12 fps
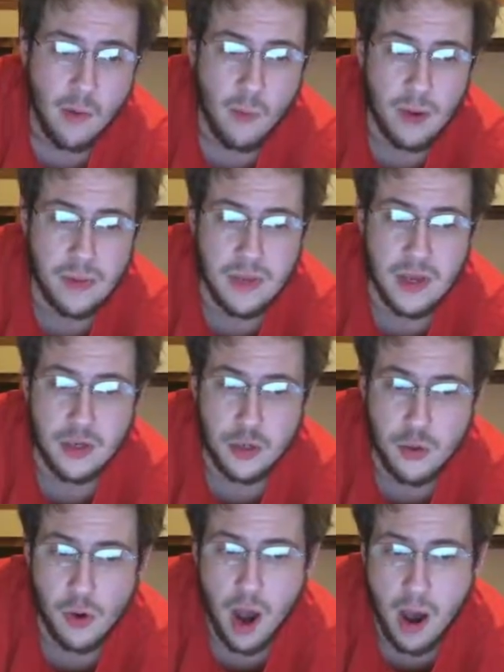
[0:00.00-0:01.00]
with the
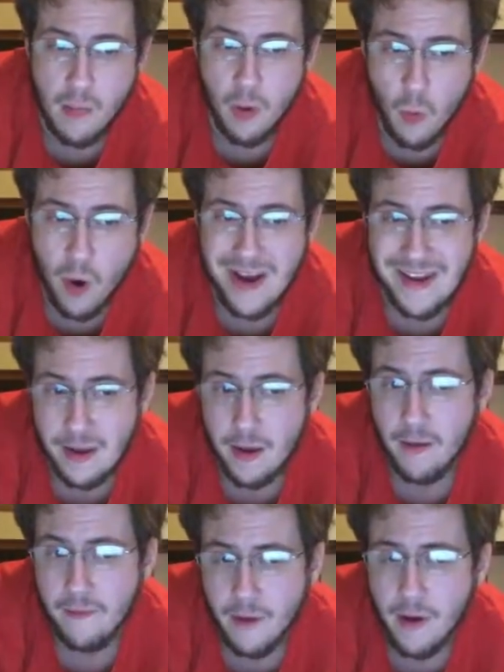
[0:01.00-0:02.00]
2.1
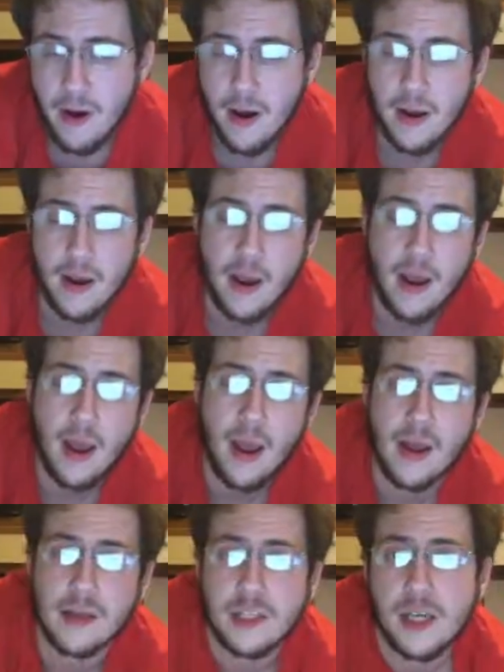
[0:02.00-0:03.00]
EFI
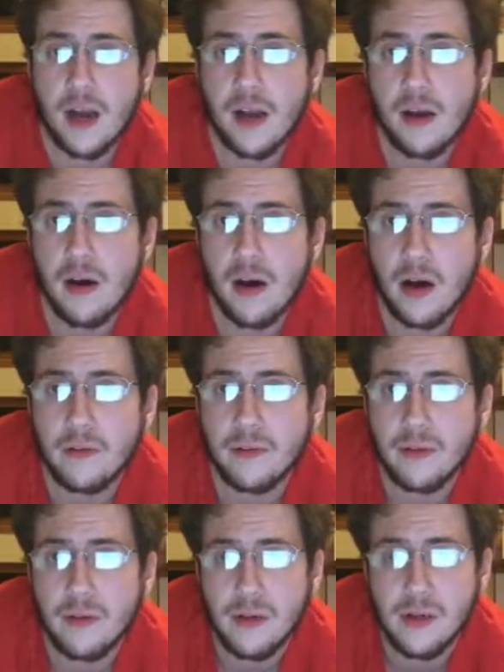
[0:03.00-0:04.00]
and second
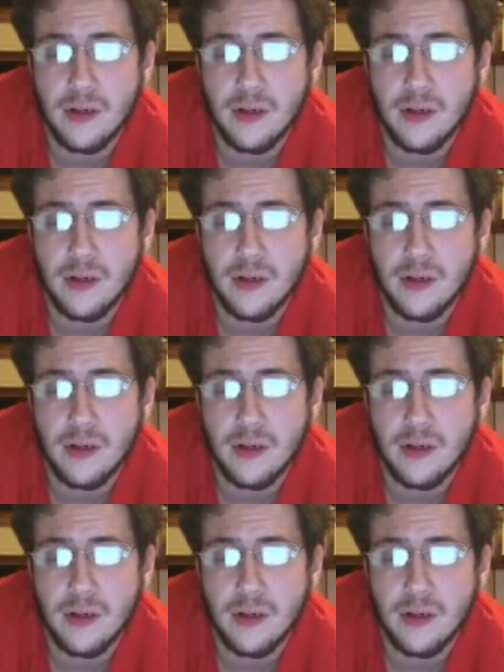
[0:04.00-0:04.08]
off